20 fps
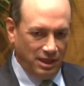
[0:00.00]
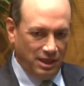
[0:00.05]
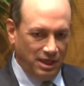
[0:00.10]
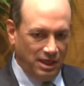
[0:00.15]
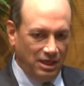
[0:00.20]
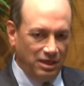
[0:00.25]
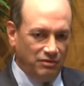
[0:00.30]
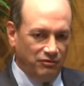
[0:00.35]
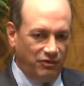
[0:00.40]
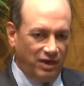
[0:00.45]

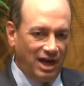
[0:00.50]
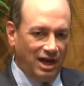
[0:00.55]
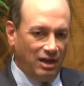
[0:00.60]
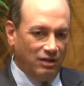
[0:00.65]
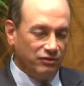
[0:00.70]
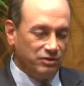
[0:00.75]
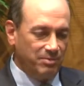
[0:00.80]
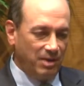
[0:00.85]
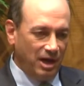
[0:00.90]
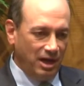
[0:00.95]

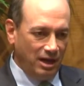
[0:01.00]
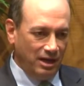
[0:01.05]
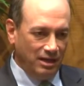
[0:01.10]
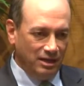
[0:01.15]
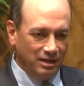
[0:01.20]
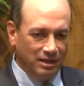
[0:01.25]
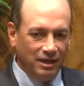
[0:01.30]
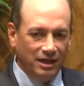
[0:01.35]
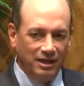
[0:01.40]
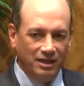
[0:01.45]
involves
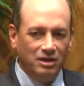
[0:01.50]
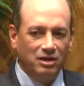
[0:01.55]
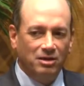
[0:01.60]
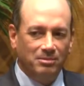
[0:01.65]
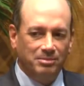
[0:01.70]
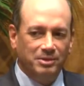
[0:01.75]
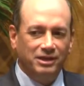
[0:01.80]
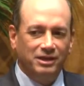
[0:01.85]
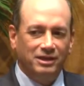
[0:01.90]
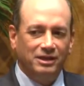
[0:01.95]
buying a
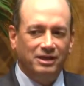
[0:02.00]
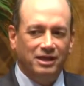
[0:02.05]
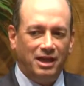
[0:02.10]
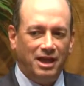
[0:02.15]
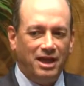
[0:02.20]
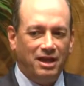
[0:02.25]
company